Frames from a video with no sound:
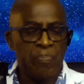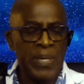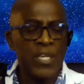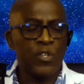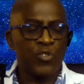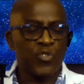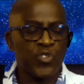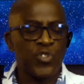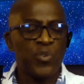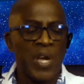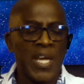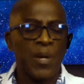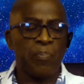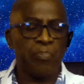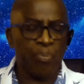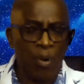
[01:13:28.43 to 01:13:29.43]
Peter still
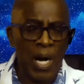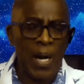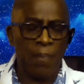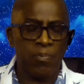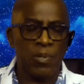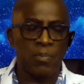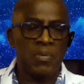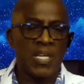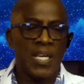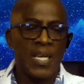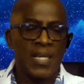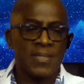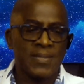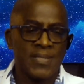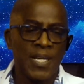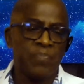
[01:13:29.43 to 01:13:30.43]
had a problem
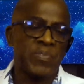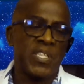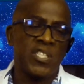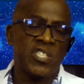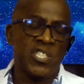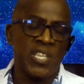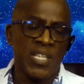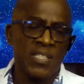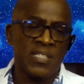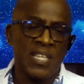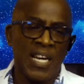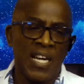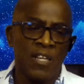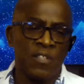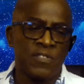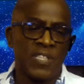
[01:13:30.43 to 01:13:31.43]
accepting
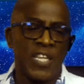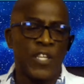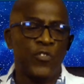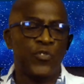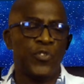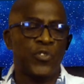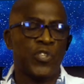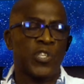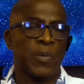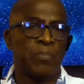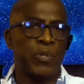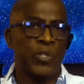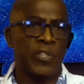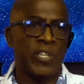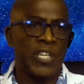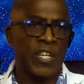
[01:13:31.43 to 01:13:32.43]
Gentiles into the
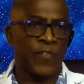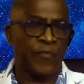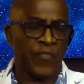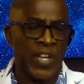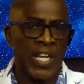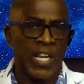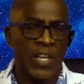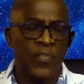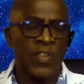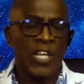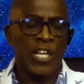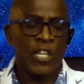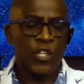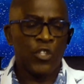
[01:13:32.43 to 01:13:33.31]
community of faith,